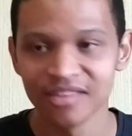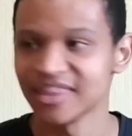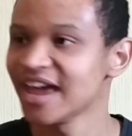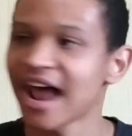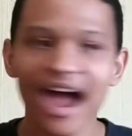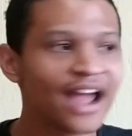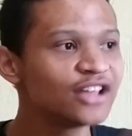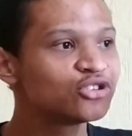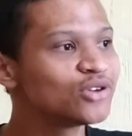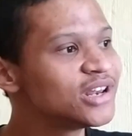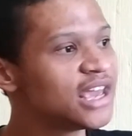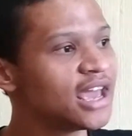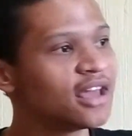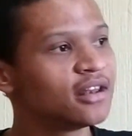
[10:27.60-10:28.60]
That
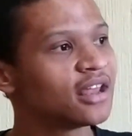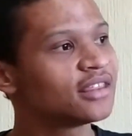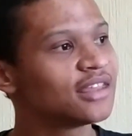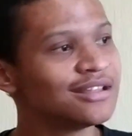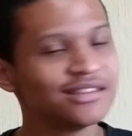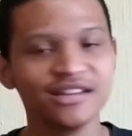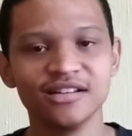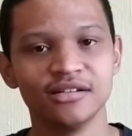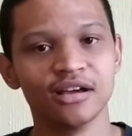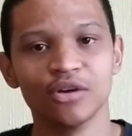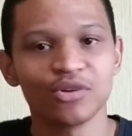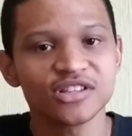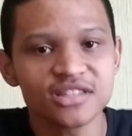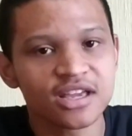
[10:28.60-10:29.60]
i20N that they did,
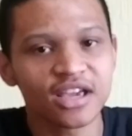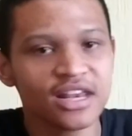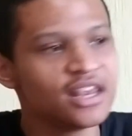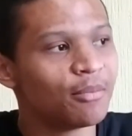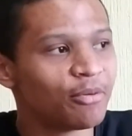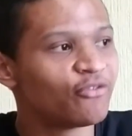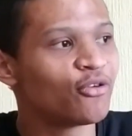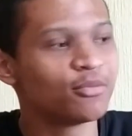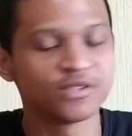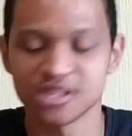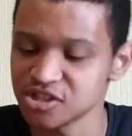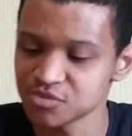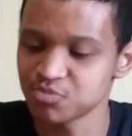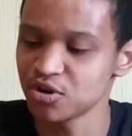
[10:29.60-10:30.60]
it wasn't really a performance,
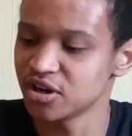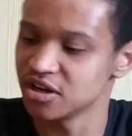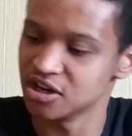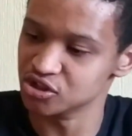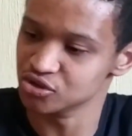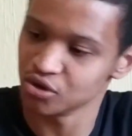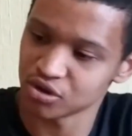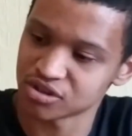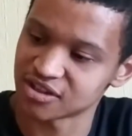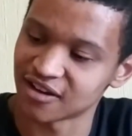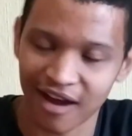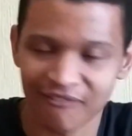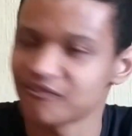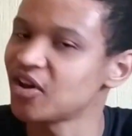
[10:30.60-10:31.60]
they just put an exhaust,
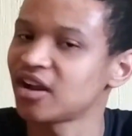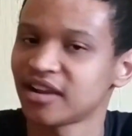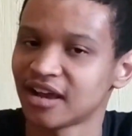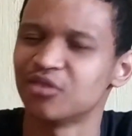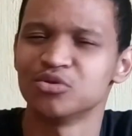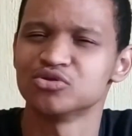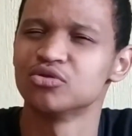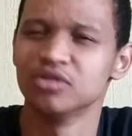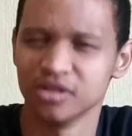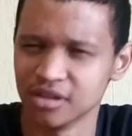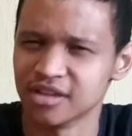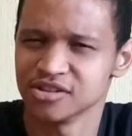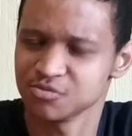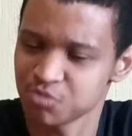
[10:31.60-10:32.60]
and I felt like it was only,
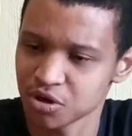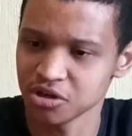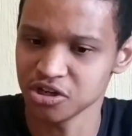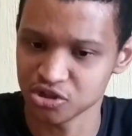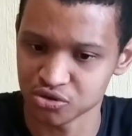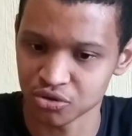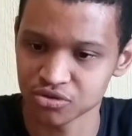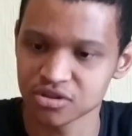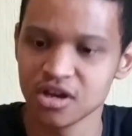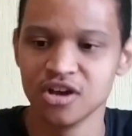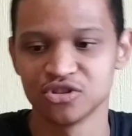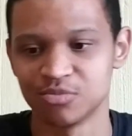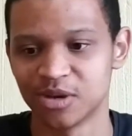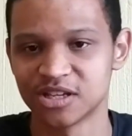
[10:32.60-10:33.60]
they just put an exhaust
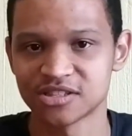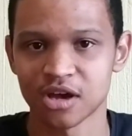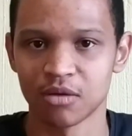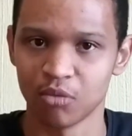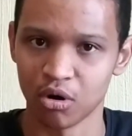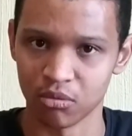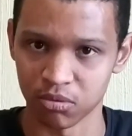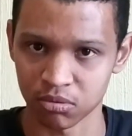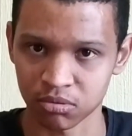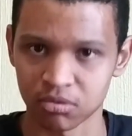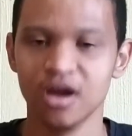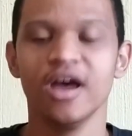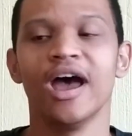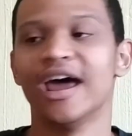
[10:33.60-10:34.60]
to make it sound more
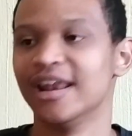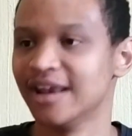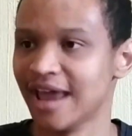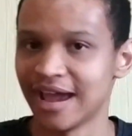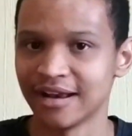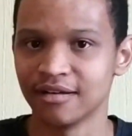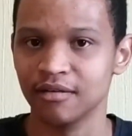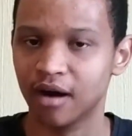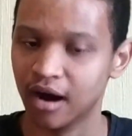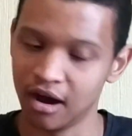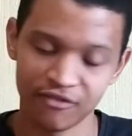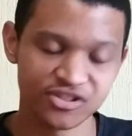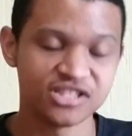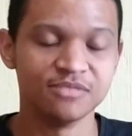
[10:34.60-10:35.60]
raw. And it had
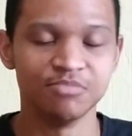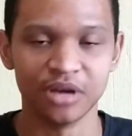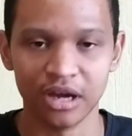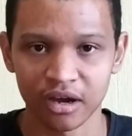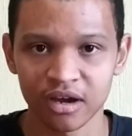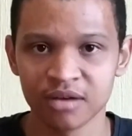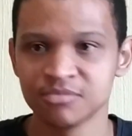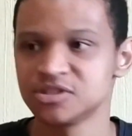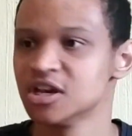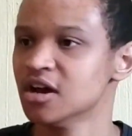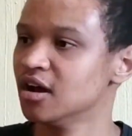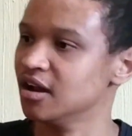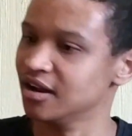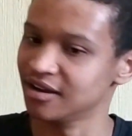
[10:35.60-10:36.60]
obviously bigger rims,
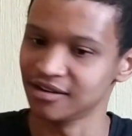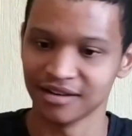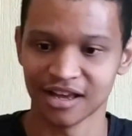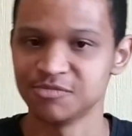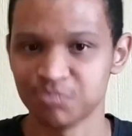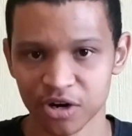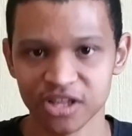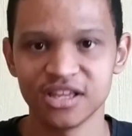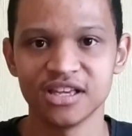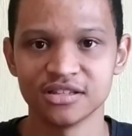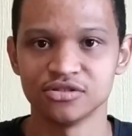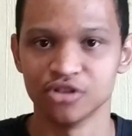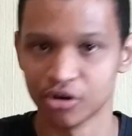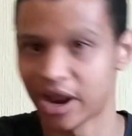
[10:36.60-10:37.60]
a nice body
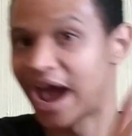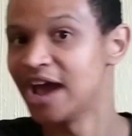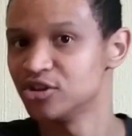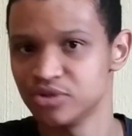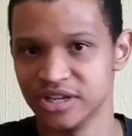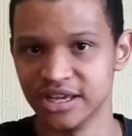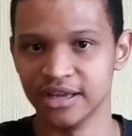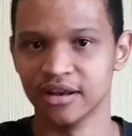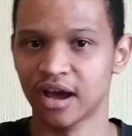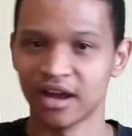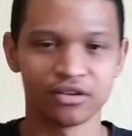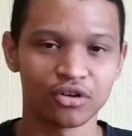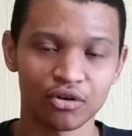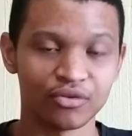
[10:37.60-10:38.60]
kit, you know, the i20N.
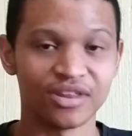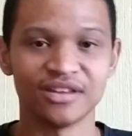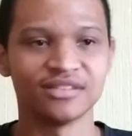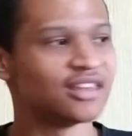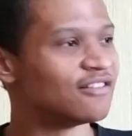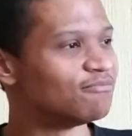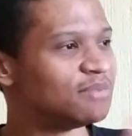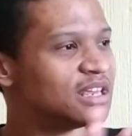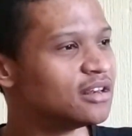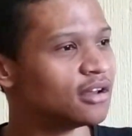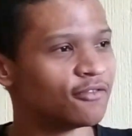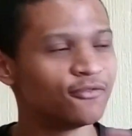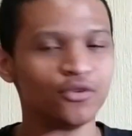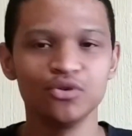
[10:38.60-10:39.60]
I don't know, there have been
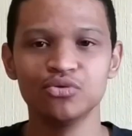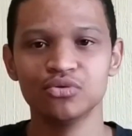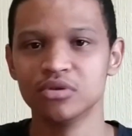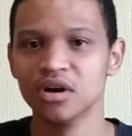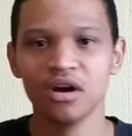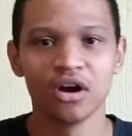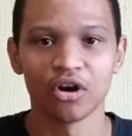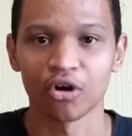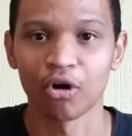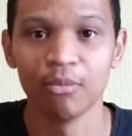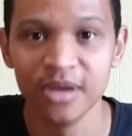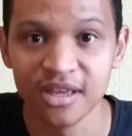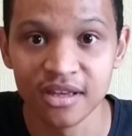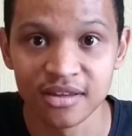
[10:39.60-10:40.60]
a few
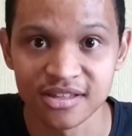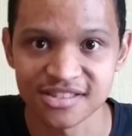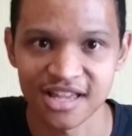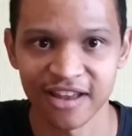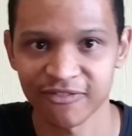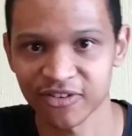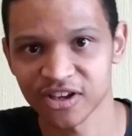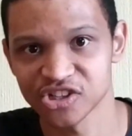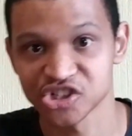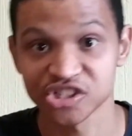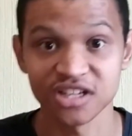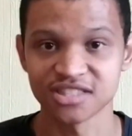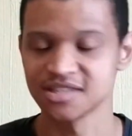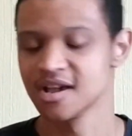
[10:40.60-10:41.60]
running the South African
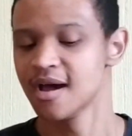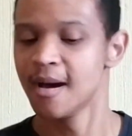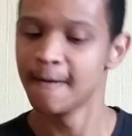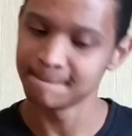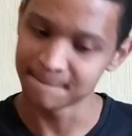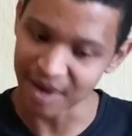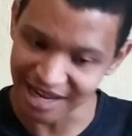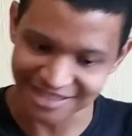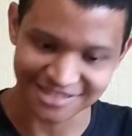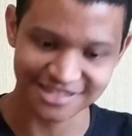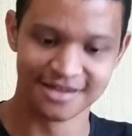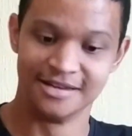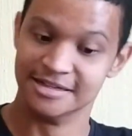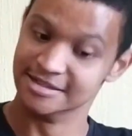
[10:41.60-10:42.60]
streets, but